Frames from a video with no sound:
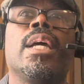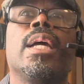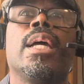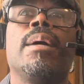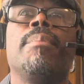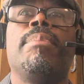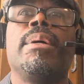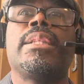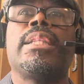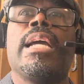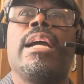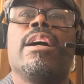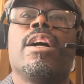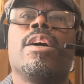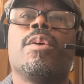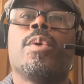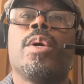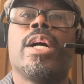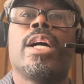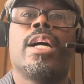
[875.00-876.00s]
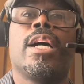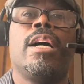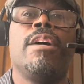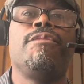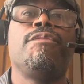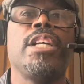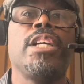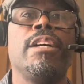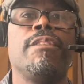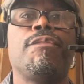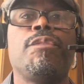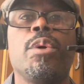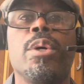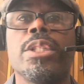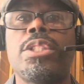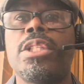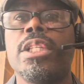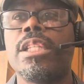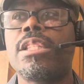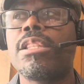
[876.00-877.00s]
But there were the
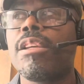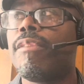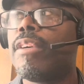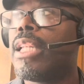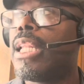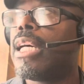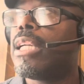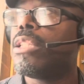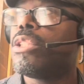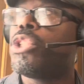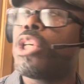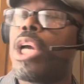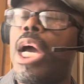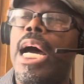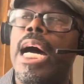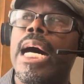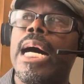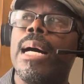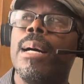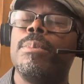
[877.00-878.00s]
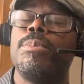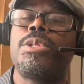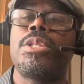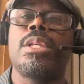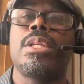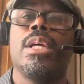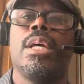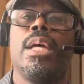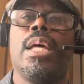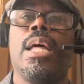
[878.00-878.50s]
unfortunates of a lot of jobs